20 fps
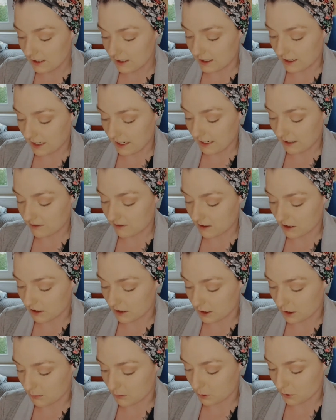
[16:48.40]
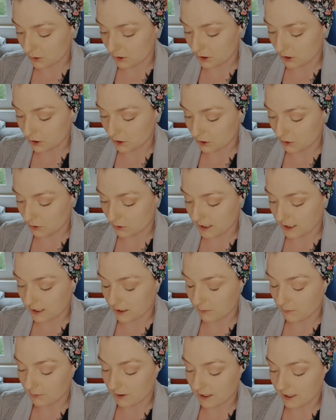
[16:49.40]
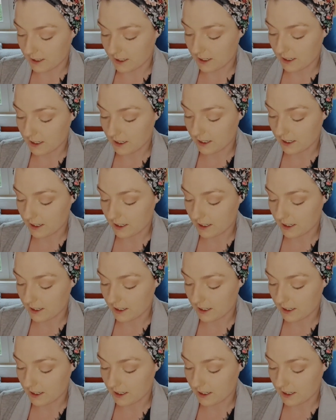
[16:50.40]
The next colour I'm going to go in with